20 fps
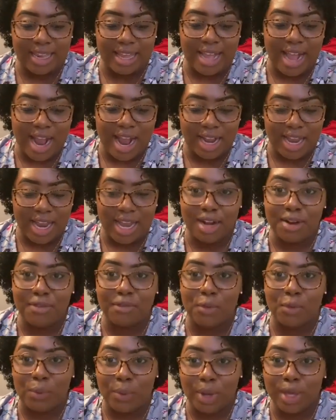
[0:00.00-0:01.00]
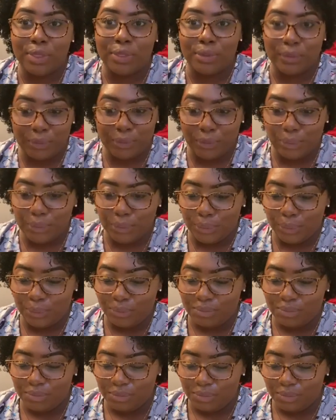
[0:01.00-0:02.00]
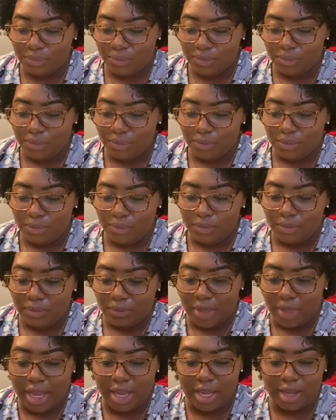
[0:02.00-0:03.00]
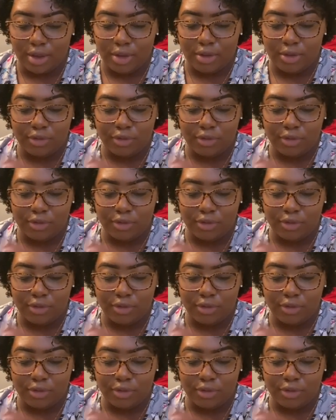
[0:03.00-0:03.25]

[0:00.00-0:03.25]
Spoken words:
I kind of went through like